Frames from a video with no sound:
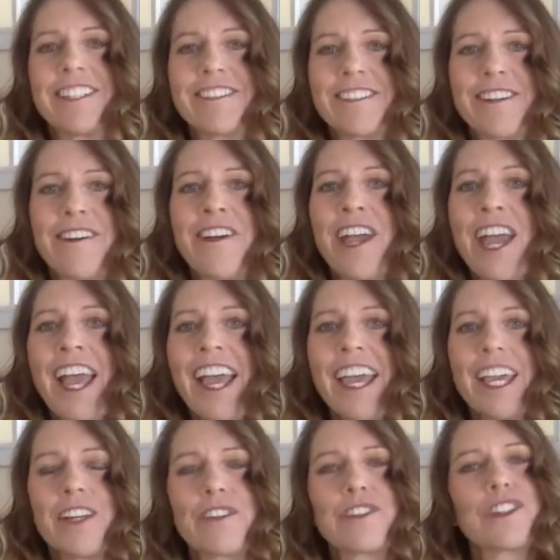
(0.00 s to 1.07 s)
So
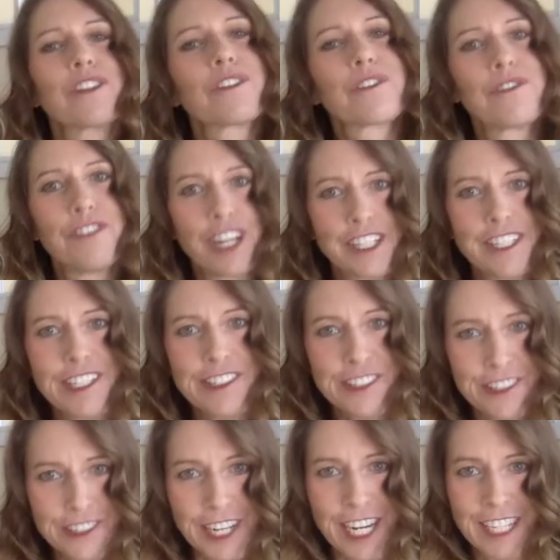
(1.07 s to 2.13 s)
it's just very
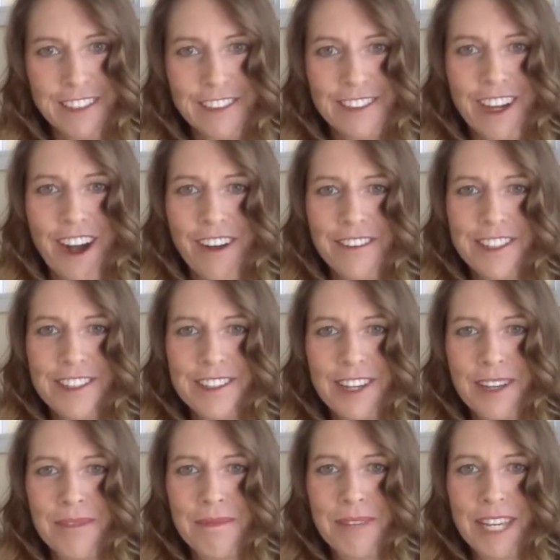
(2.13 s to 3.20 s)
strange to all of a
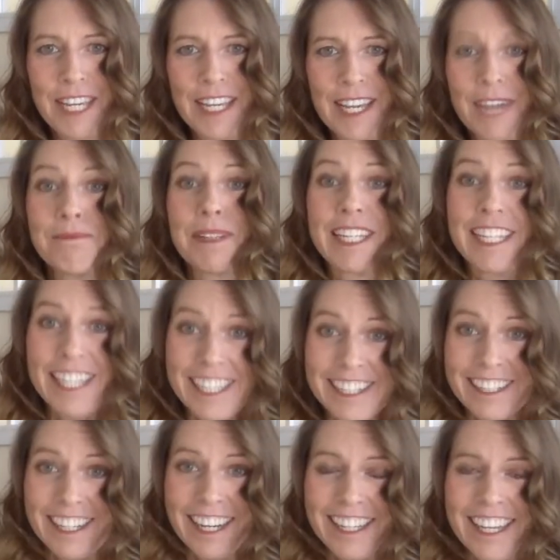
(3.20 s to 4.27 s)
sudden be a
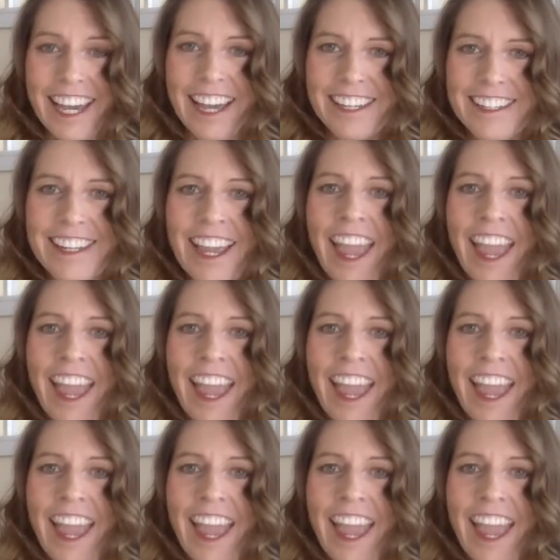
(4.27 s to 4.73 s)
beginner again.